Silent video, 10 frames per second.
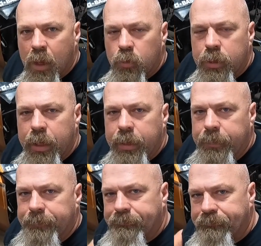
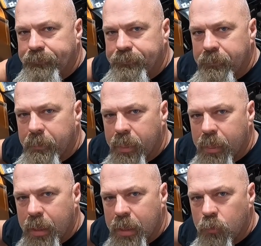Okay,
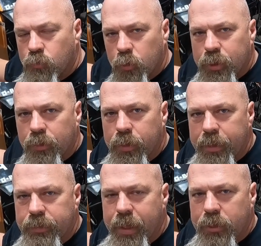Roadkill
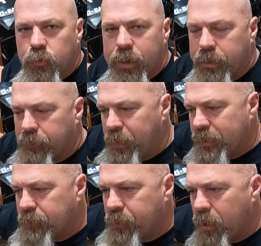nights next week.
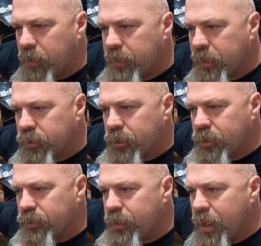Pizza party next
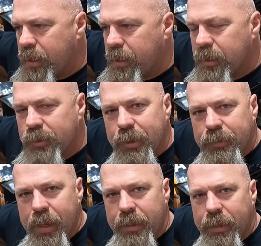Thursday.
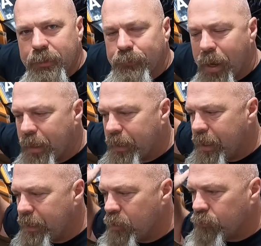Sick day next
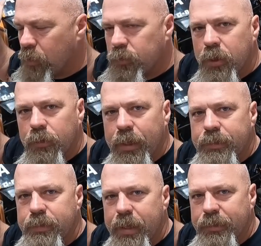Friday. Roadkill
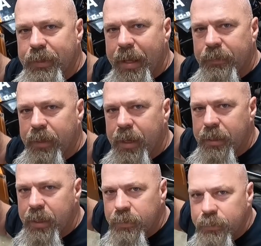nights next
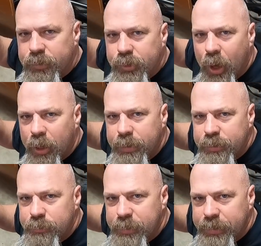Saturday. This car
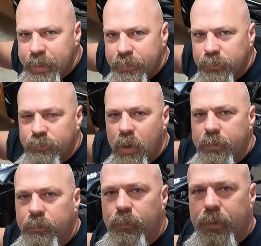needs to be together to
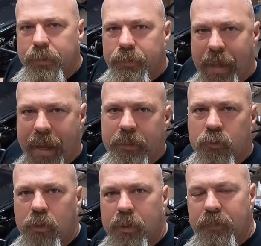run because that
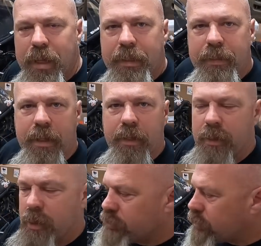is what I'm taking there.
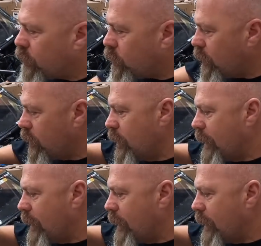So